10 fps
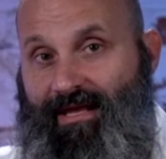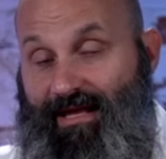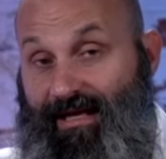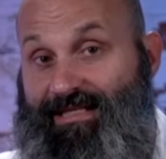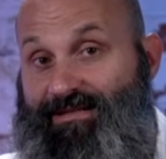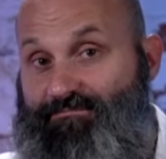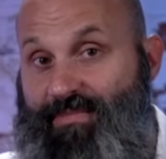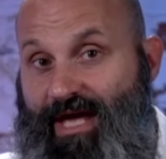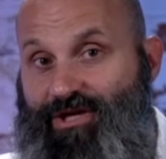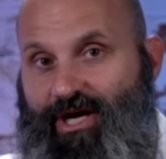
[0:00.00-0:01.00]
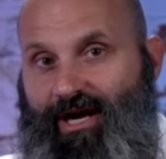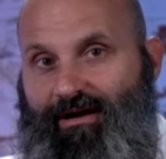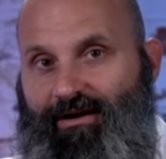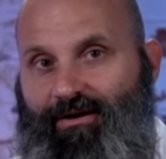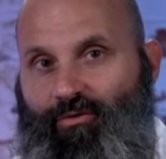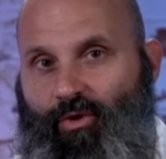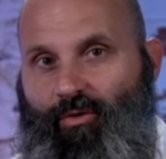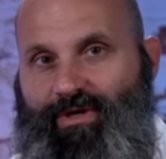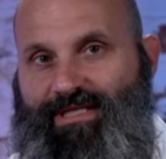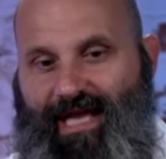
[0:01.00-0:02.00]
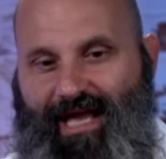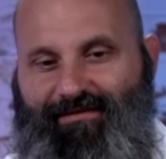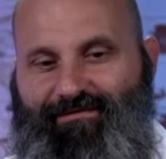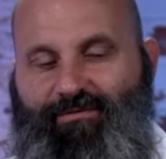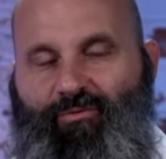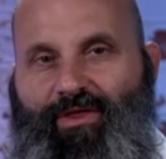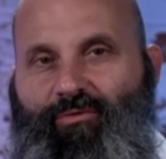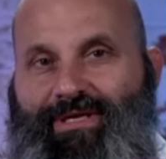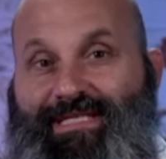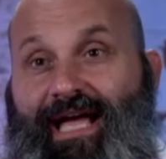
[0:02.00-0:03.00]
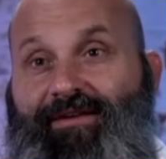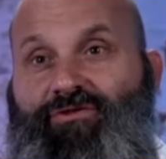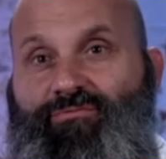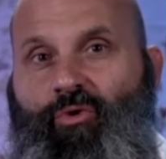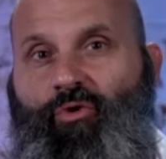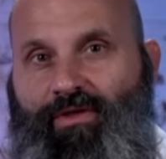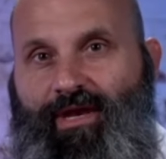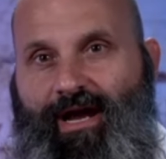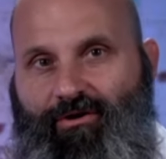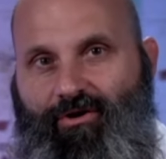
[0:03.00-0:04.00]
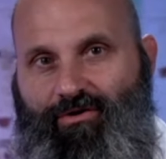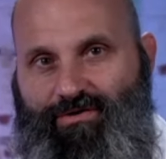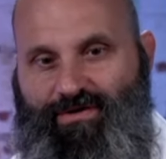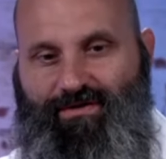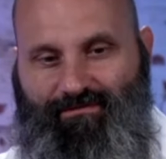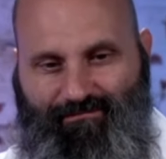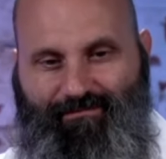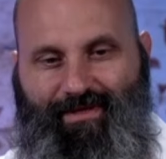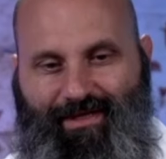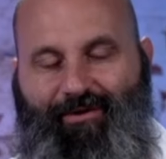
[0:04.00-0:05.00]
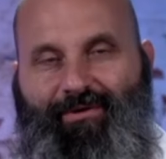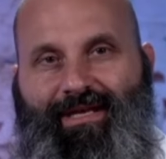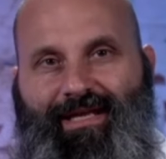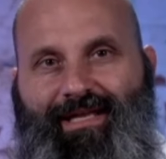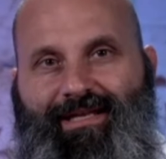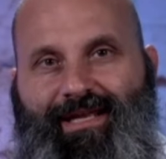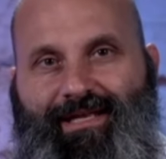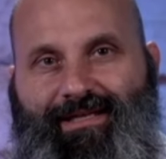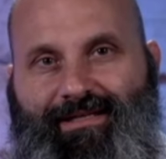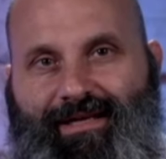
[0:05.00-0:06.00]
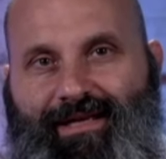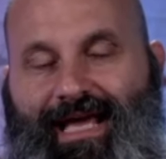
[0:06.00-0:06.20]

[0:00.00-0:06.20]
let's measure what we save and whether we save you more than our cost, you know, and then